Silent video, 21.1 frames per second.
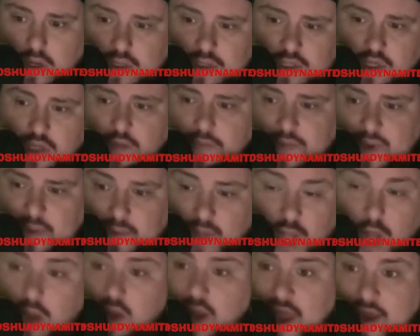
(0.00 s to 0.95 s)
Those aren't the people
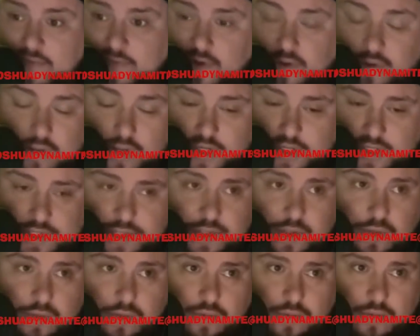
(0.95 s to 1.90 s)
I'll ever look
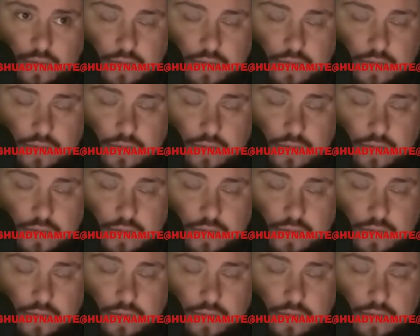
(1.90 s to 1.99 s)
to.